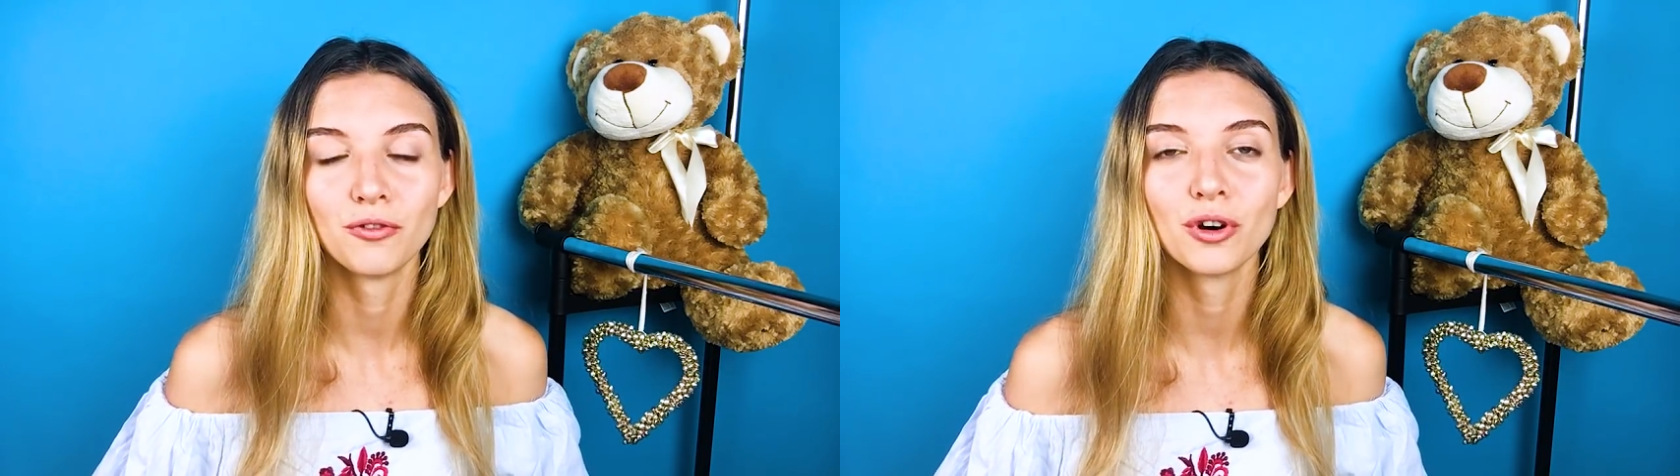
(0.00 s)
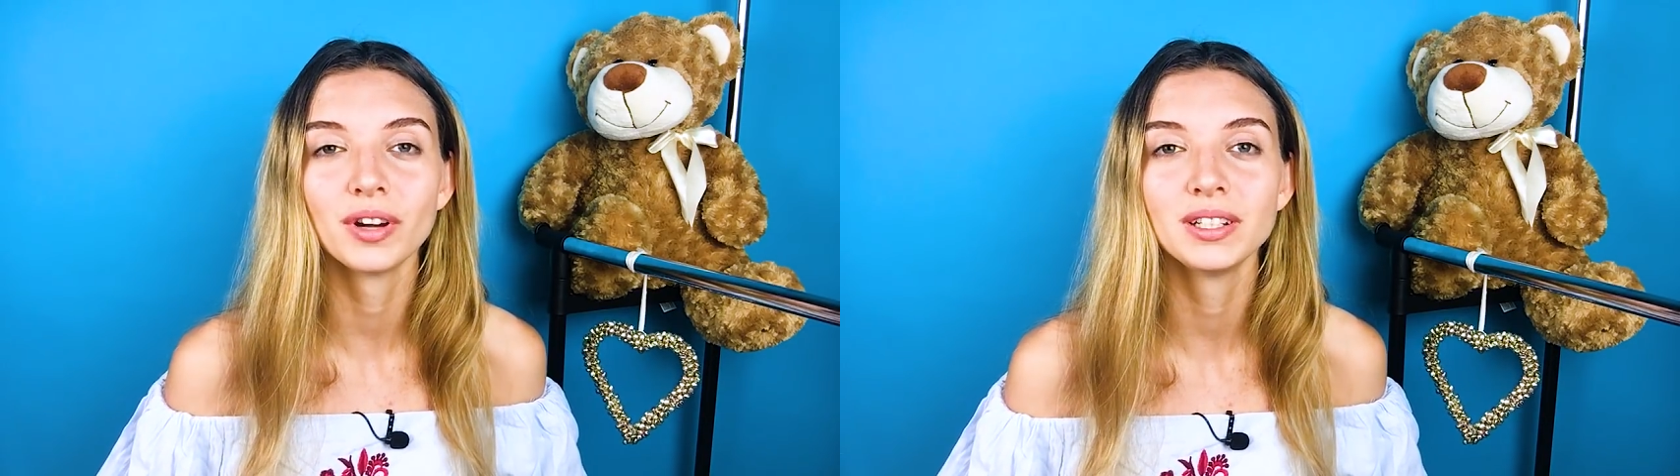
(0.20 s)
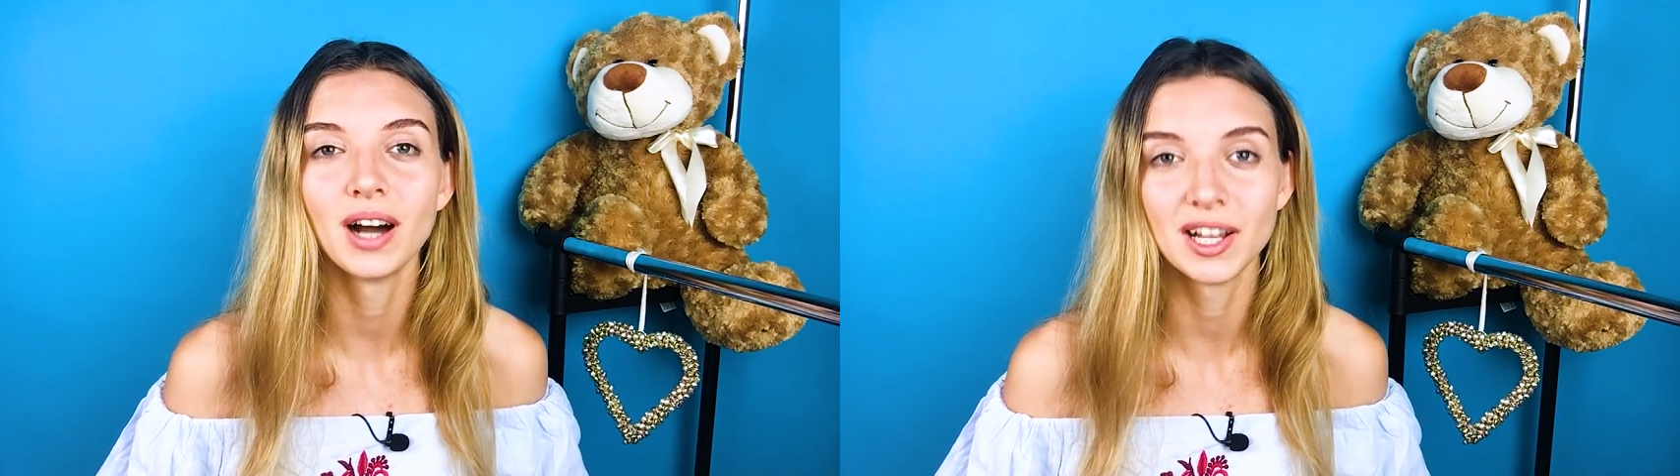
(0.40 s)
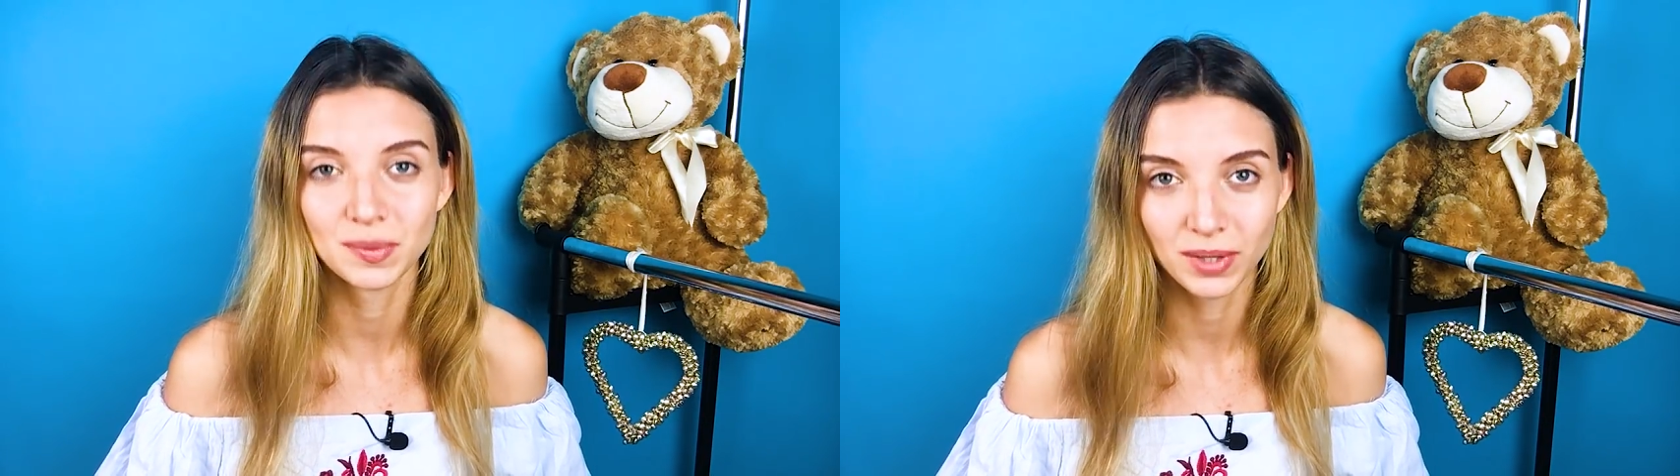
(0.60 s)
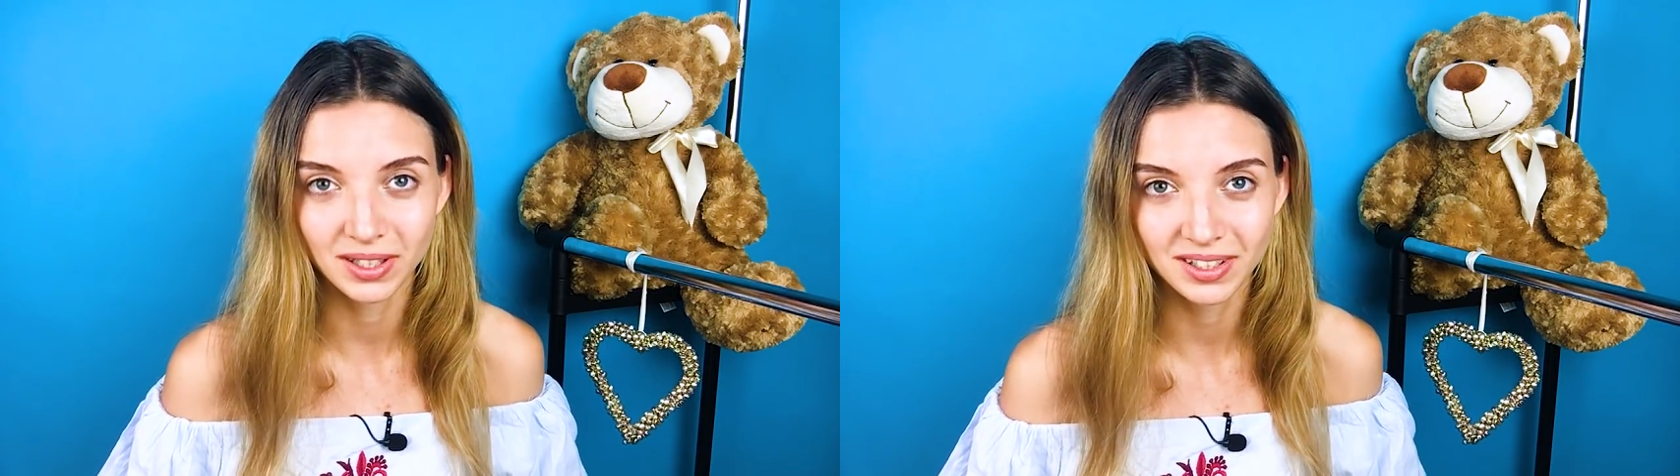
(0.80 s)
foreign
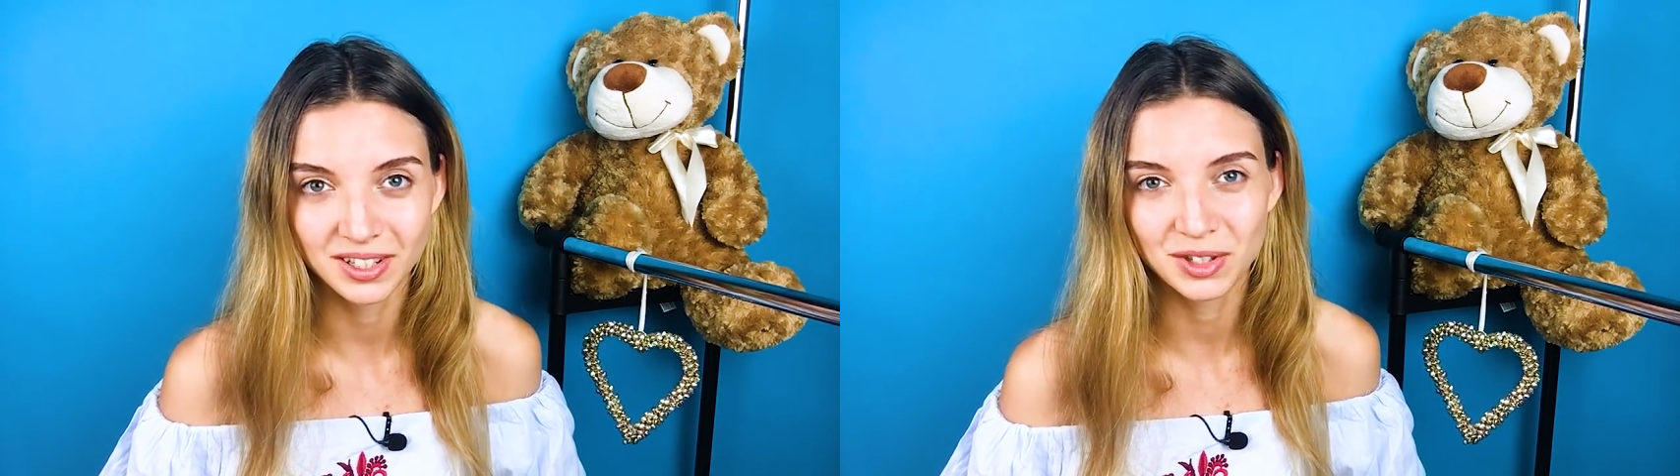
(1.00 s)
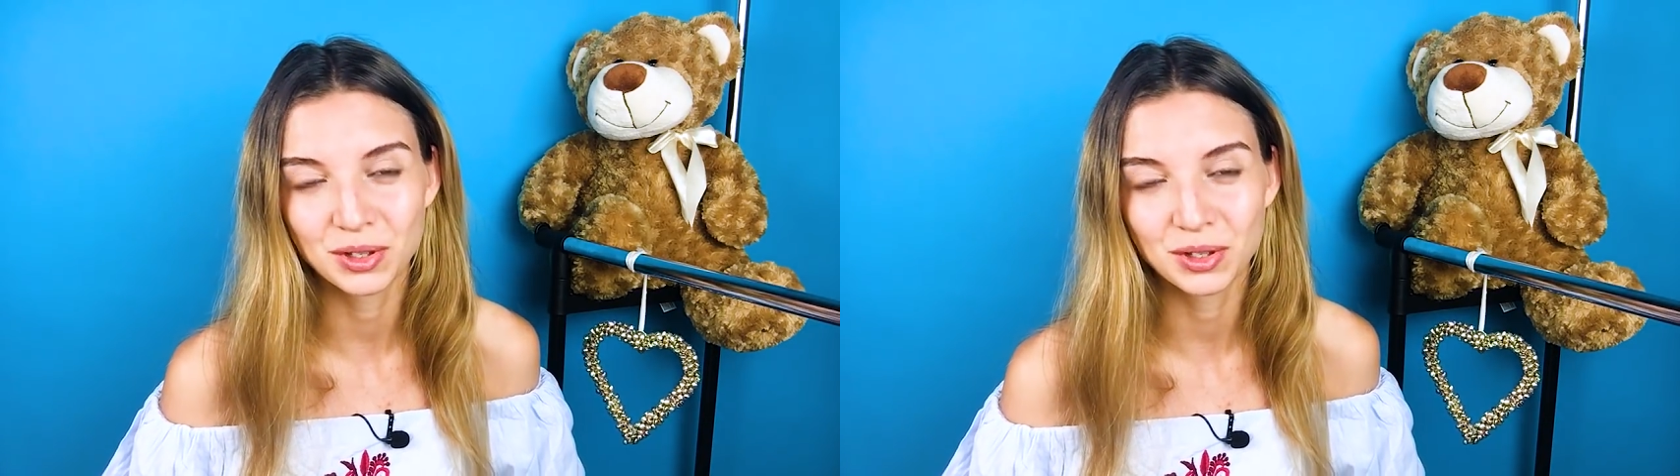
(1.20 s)
husband.